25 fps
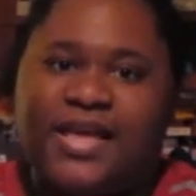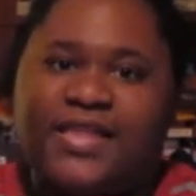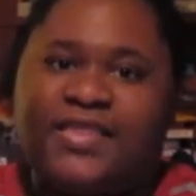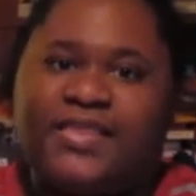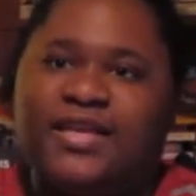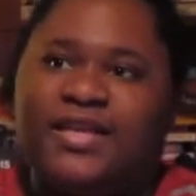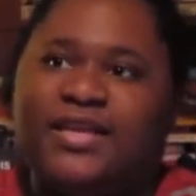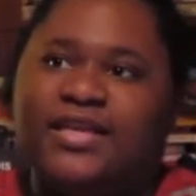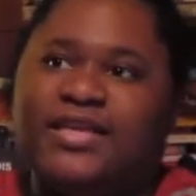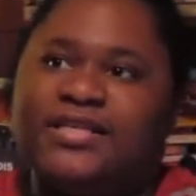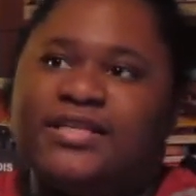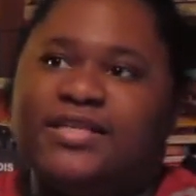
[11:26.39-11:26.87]
and
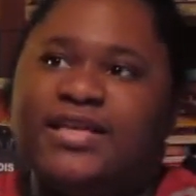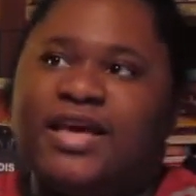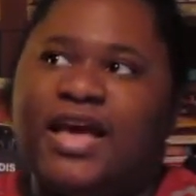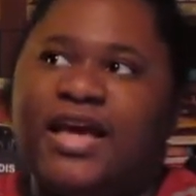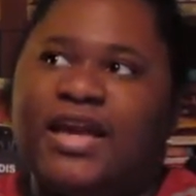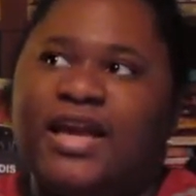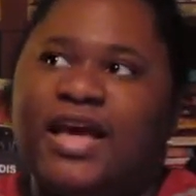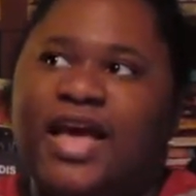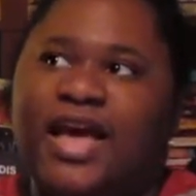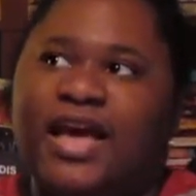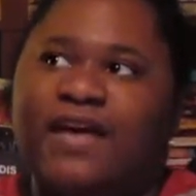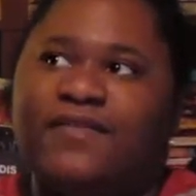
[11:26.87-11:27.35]
then he's
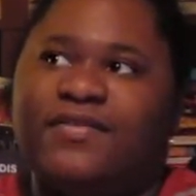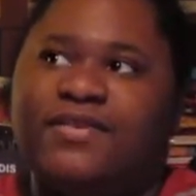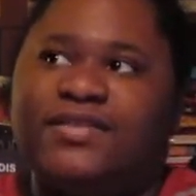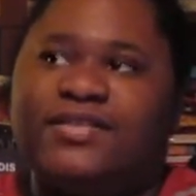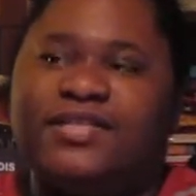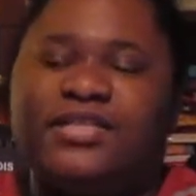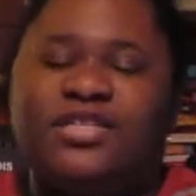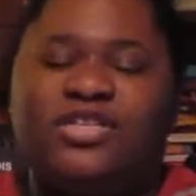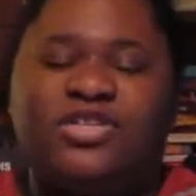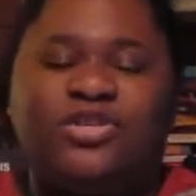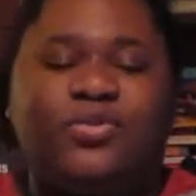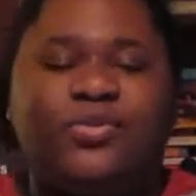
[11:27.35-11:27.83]
kind of having
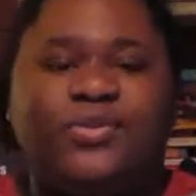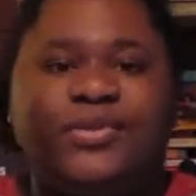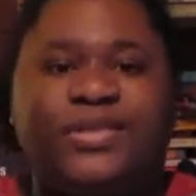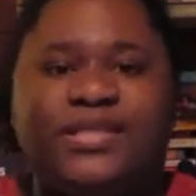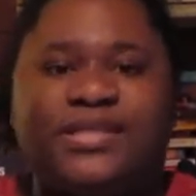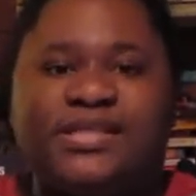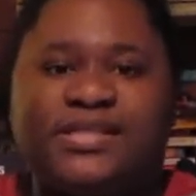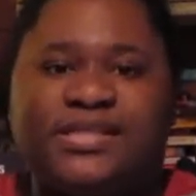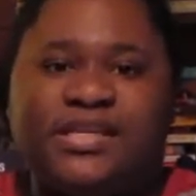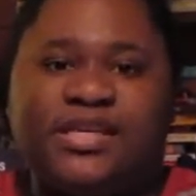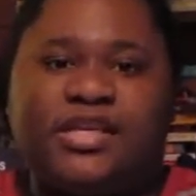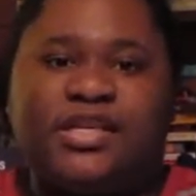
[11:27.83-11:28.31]
to deal with
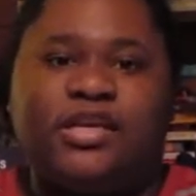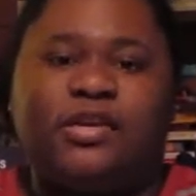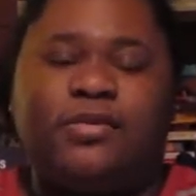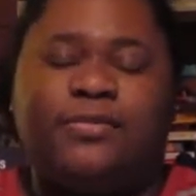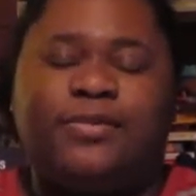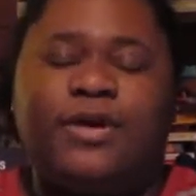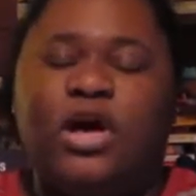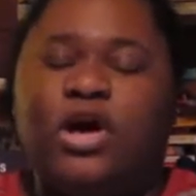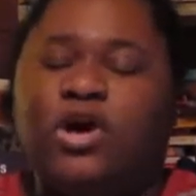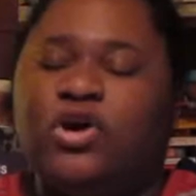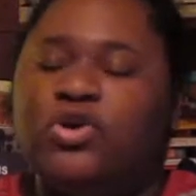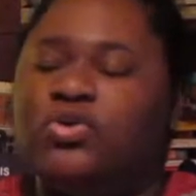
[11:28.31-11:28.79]
this
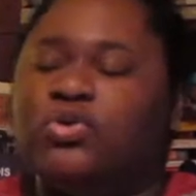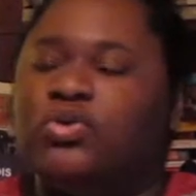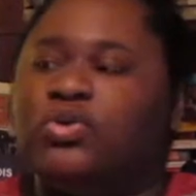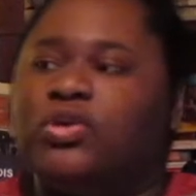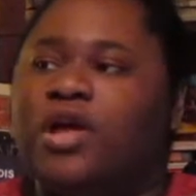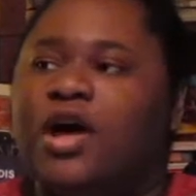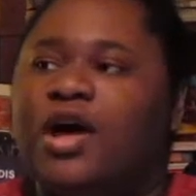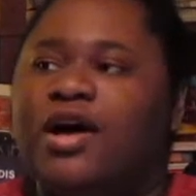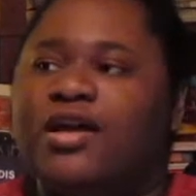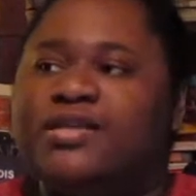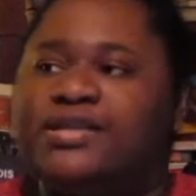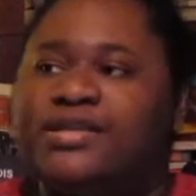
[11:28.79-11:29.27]
team who
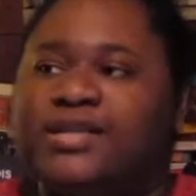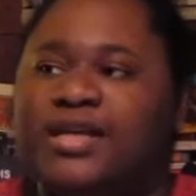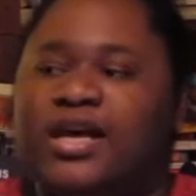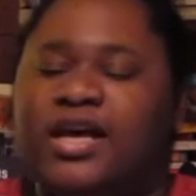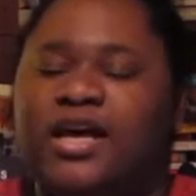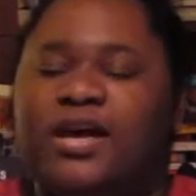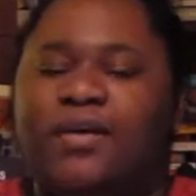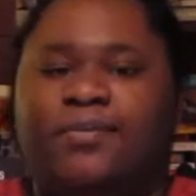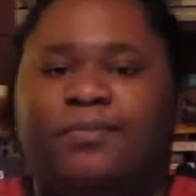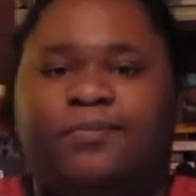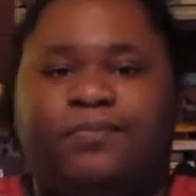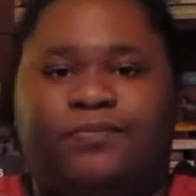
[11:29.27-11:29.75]
lost
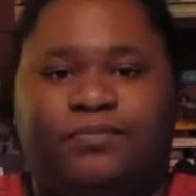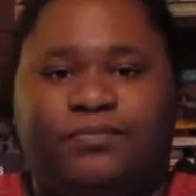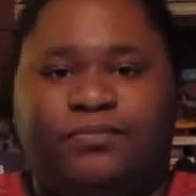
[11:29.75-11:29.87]
a